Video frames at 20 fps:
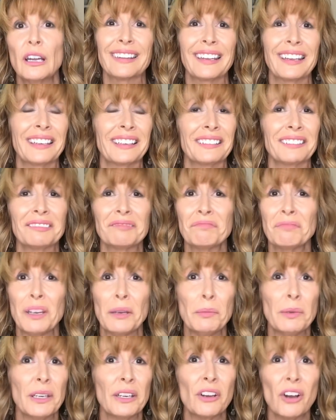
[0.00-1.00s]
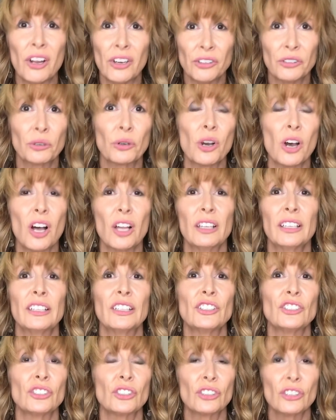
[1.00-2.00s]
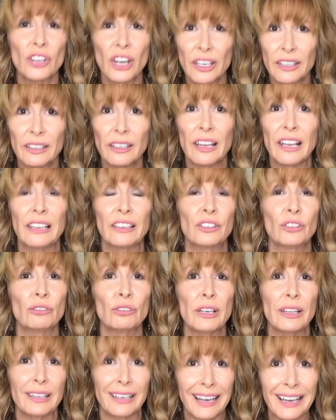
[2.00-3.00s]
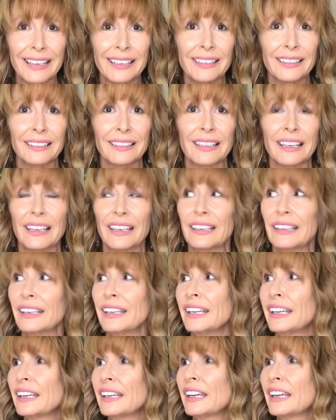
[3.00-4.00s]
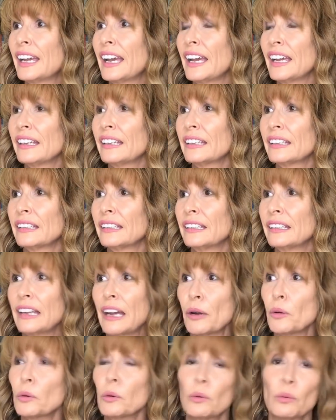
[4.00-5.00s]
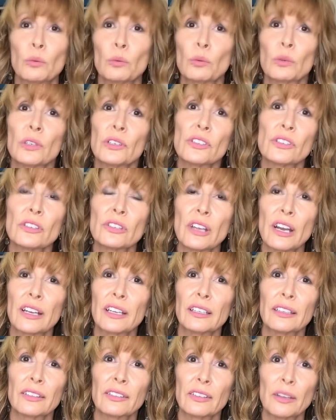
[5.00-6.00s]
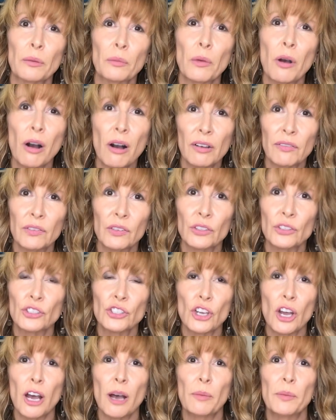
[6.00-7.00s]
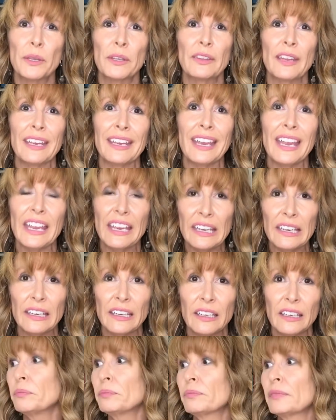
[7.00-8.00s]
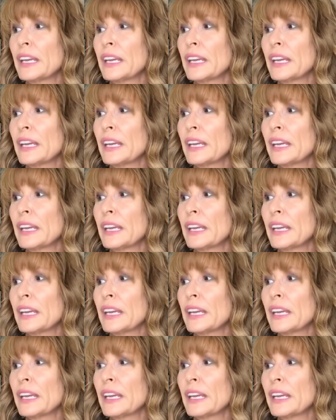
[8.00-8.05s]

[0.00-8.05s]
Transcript: They had maybe gone to college, gotten that degree that I didn't get, and now were stuck in some awful job that they hated.